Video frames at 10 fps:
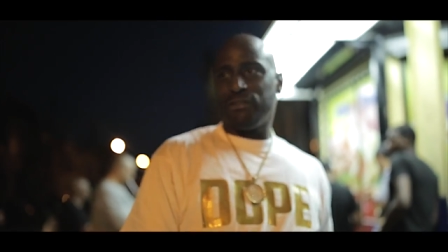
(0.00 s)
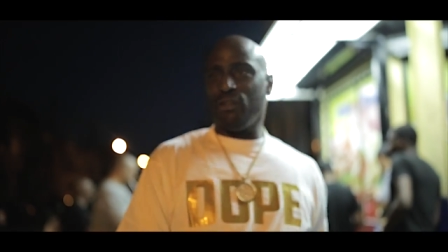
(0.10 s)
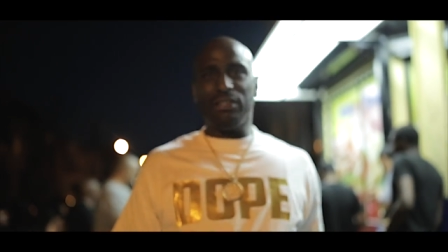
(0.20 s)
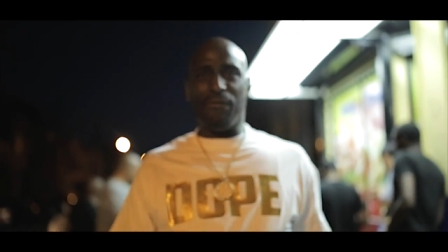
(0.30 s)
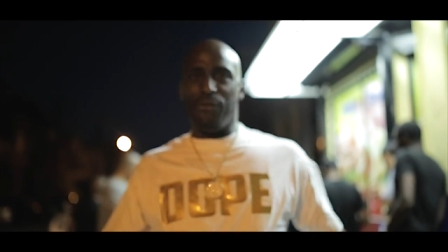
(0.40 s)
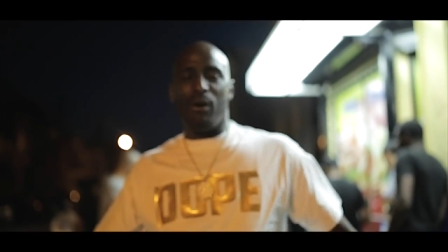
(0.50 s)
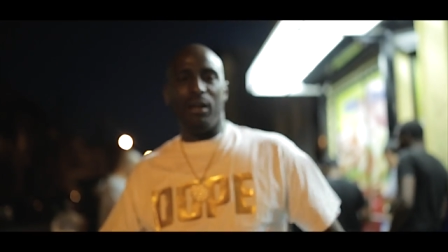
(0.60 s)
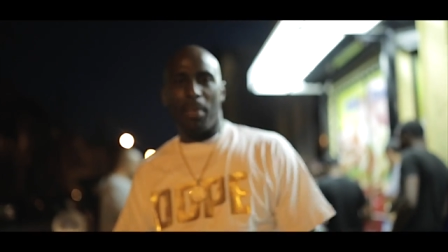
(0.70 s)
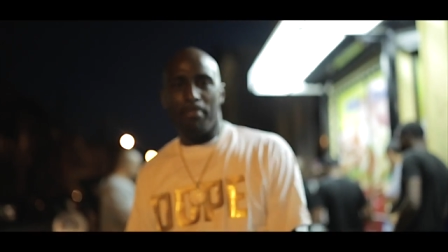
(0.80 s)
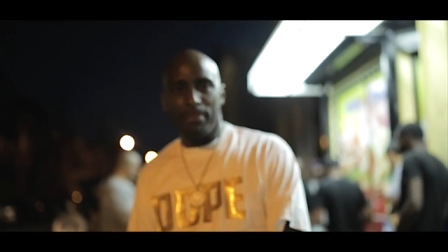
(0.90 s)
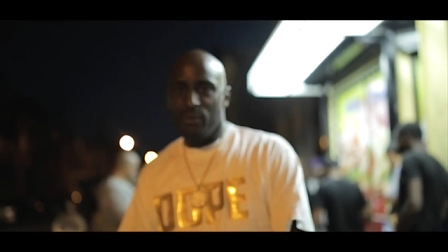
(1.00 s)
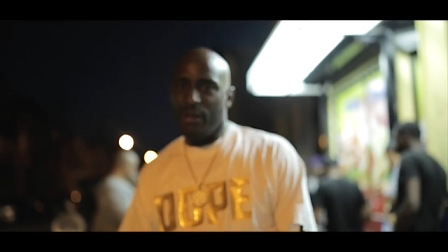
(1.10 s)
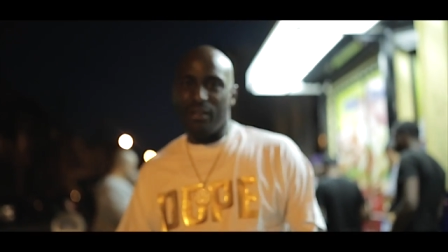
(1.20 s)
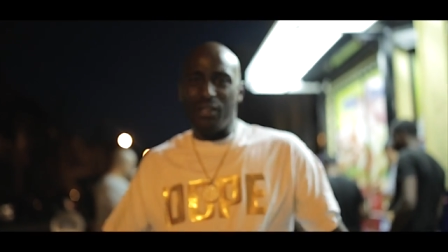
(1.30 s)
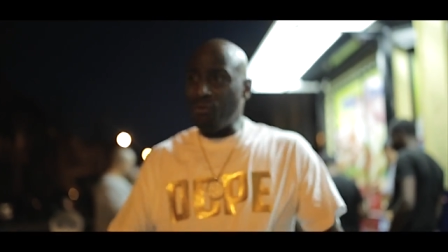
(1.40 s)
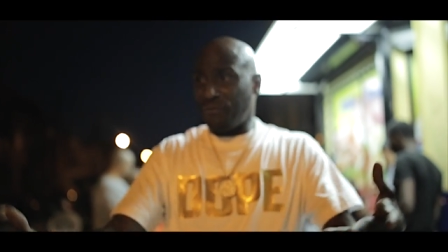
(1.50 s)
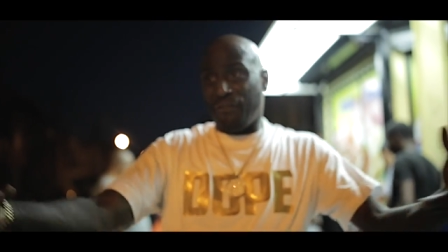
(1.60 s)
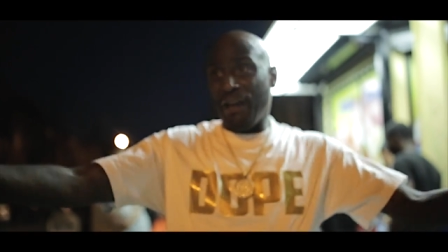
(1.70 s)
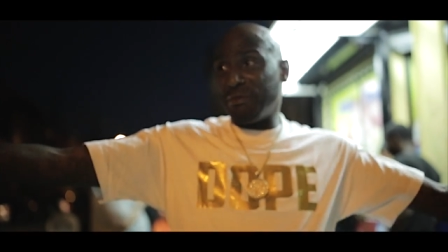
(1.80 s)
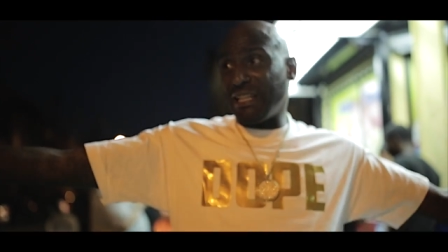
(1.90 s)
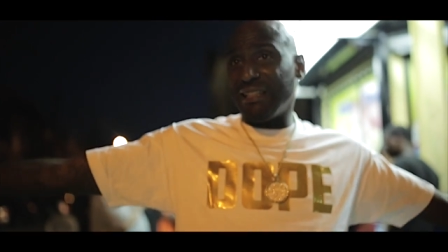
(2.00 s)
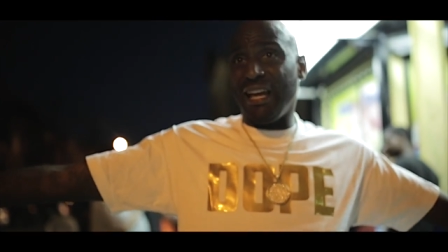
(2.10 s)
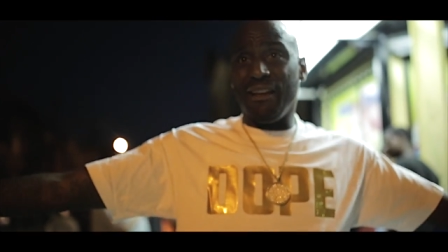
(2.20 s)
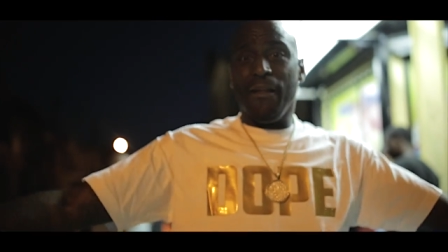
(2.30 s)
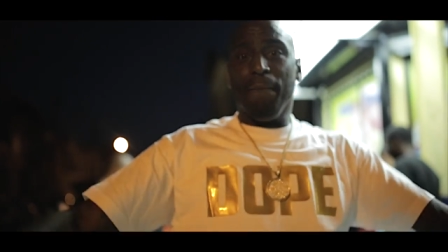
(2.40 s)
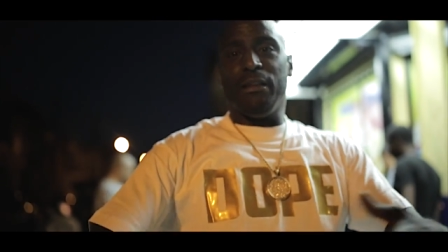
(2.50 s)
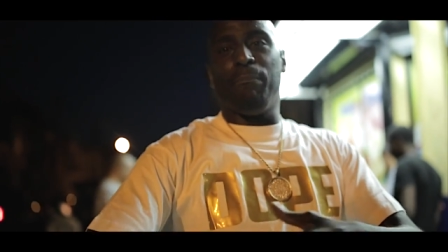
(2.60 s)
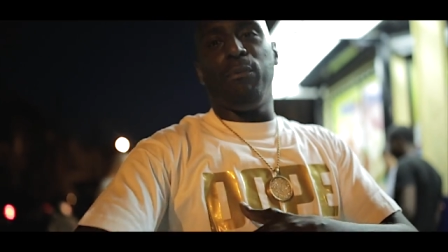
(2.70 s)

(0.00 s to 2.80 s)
Stole something from life. He did famous like that. The